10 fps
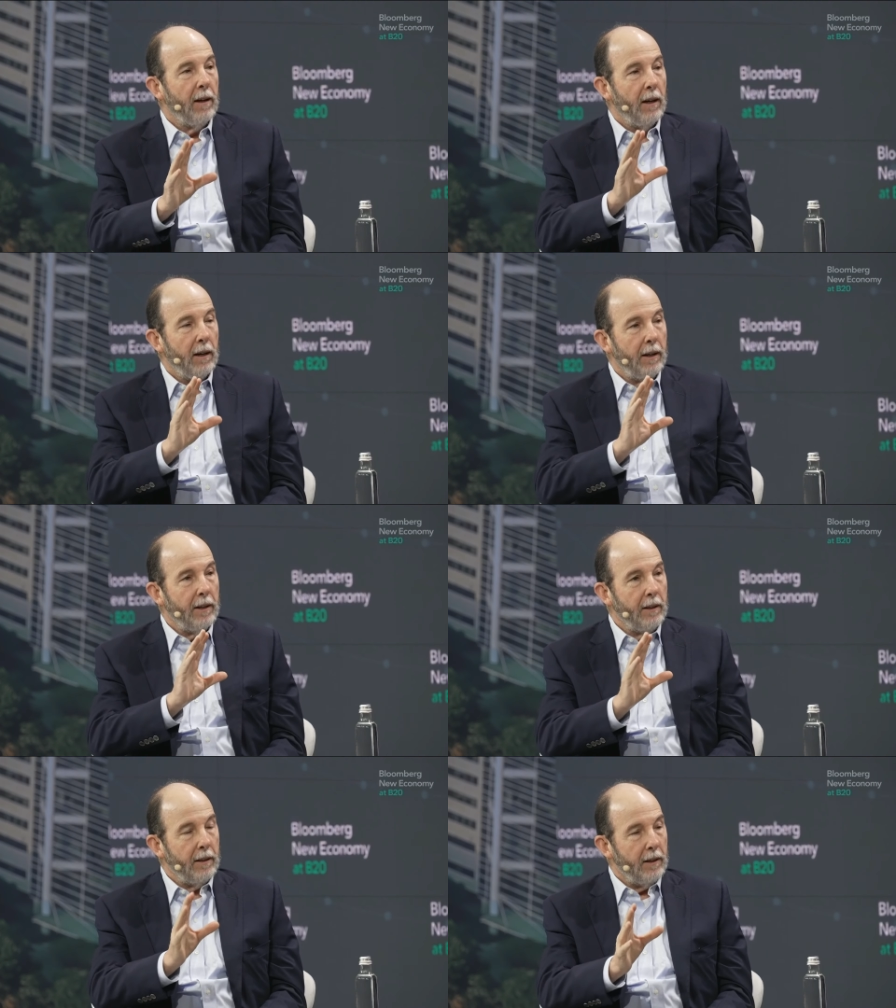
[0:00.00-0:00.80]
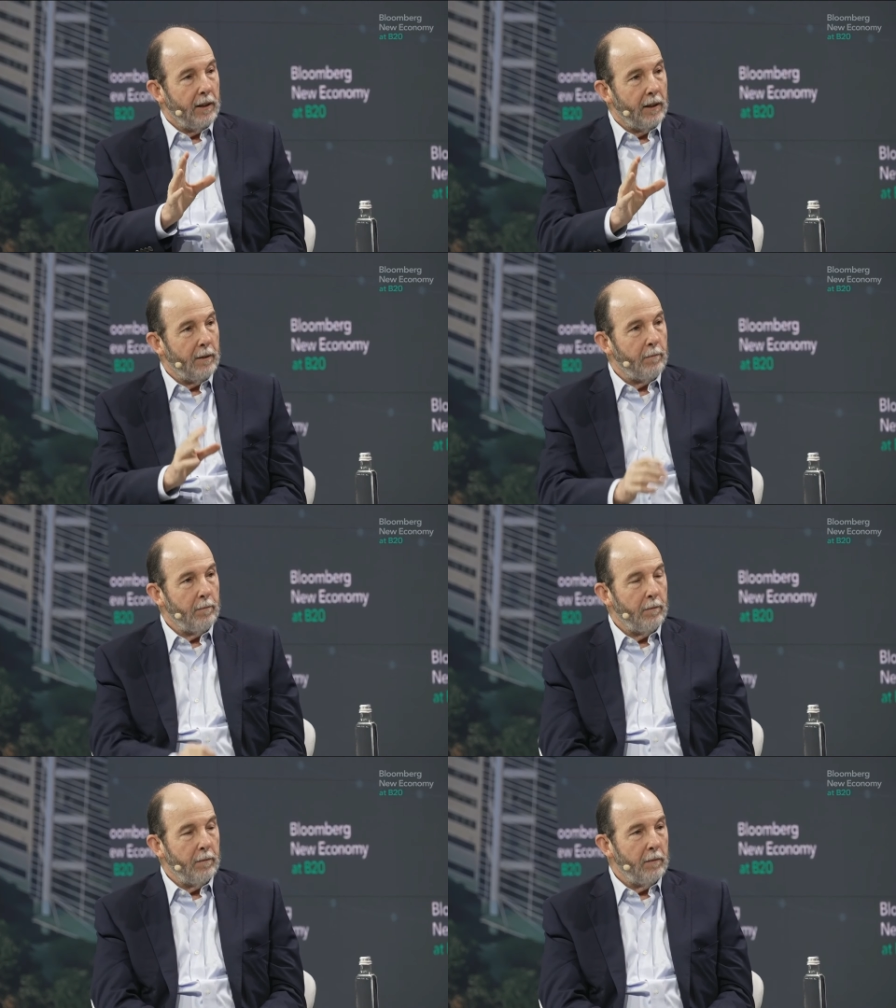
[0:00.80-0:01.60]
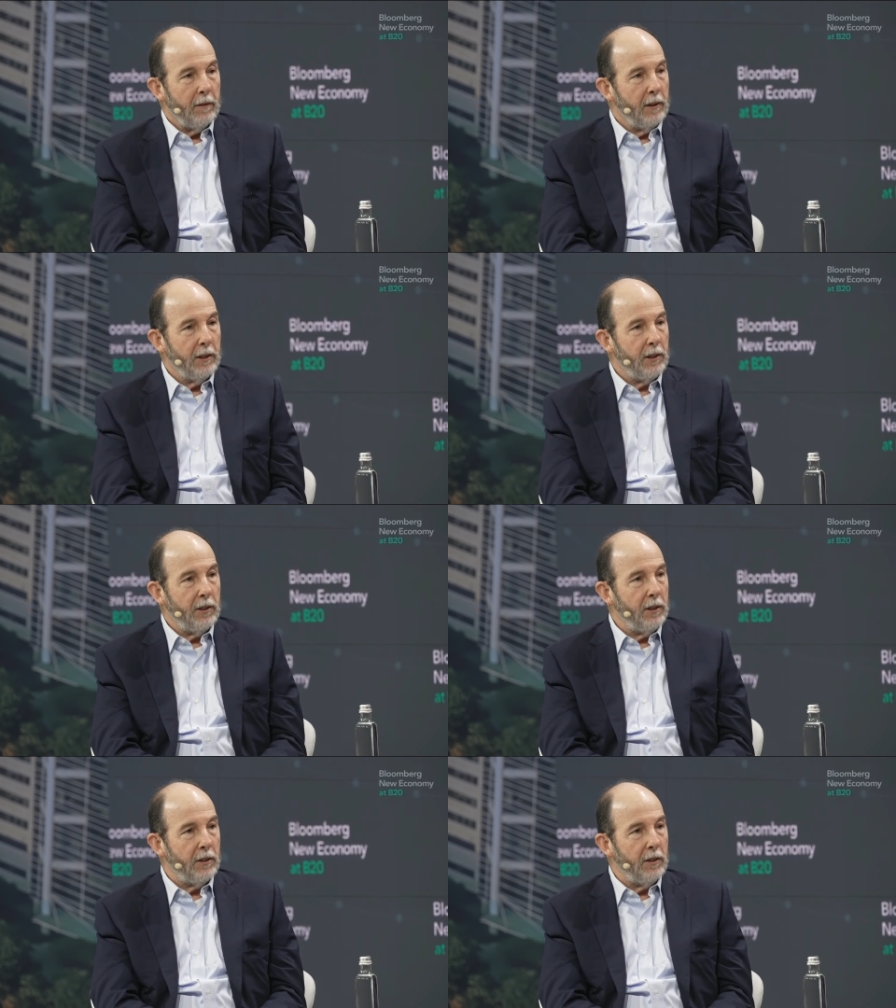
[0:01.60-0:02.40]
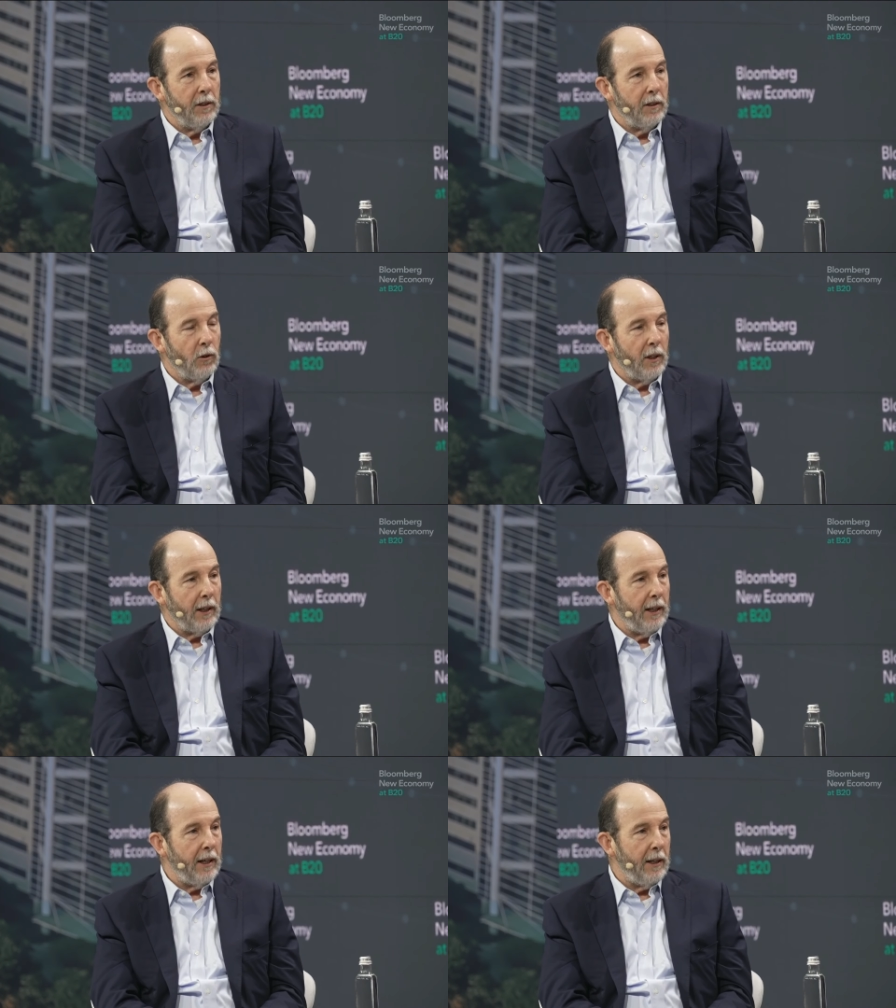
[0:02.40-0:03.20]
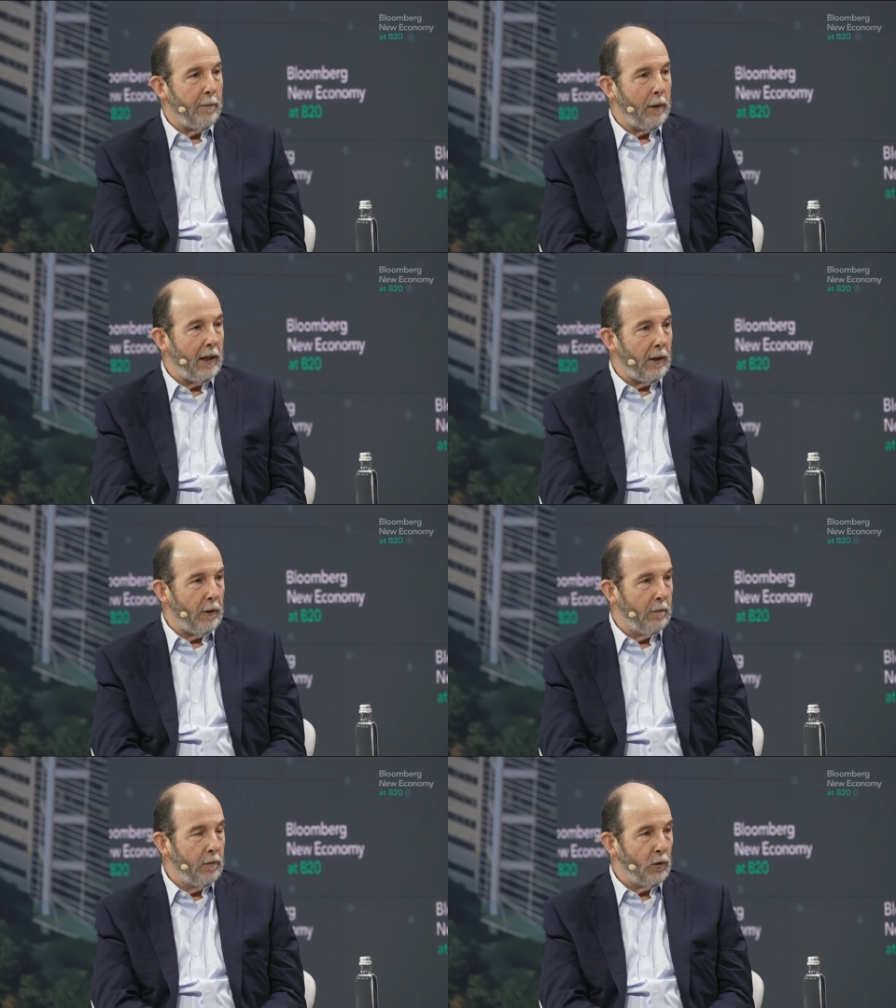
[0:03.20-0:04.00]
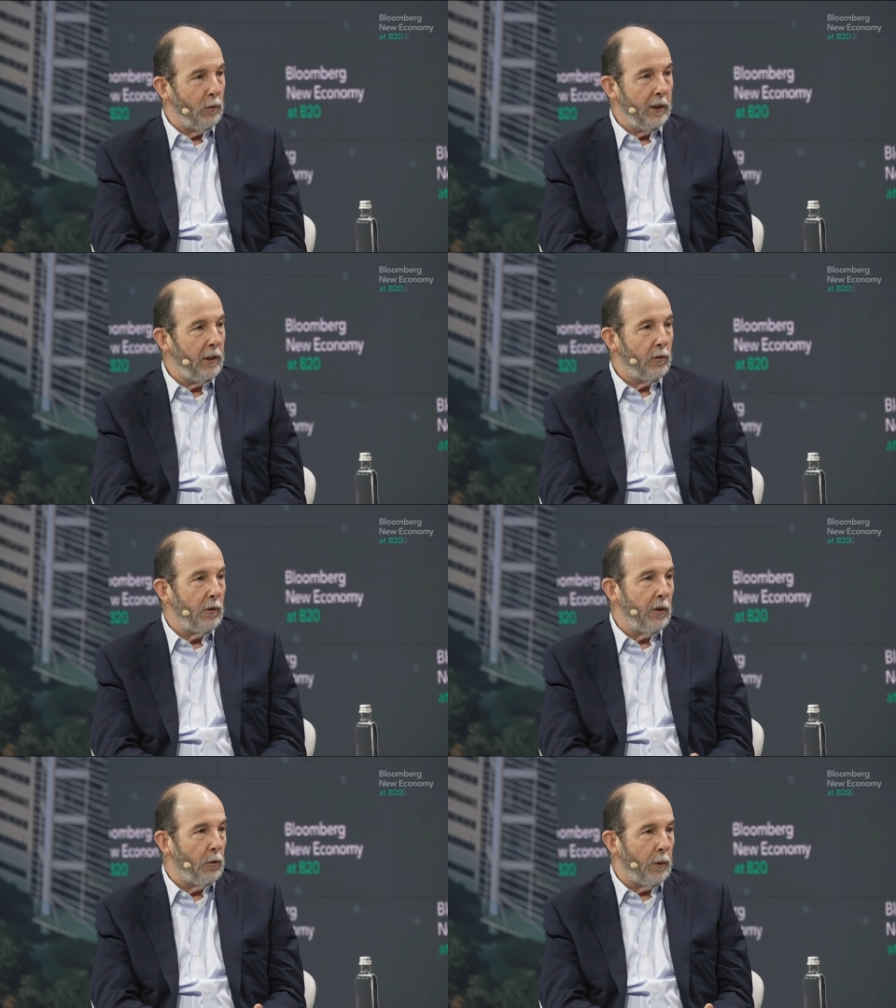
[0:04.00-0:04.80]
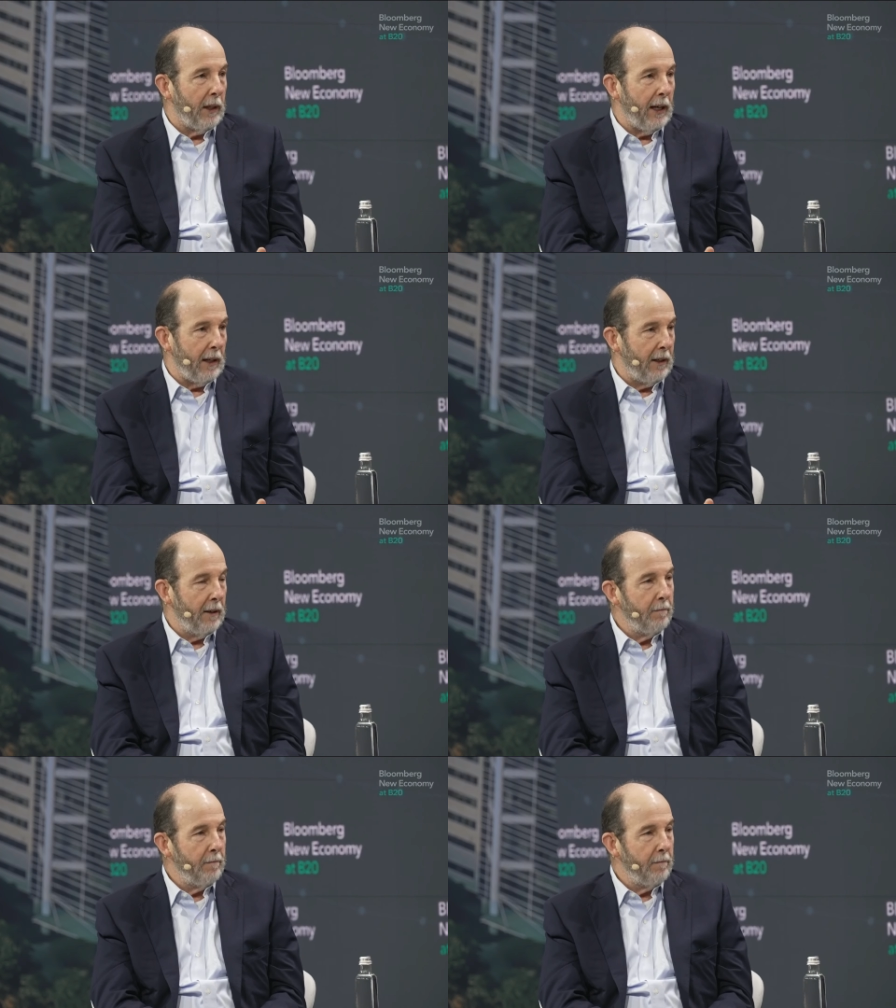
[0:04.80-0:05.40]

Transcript: And this isn't going to get any better. So we need to deal with that.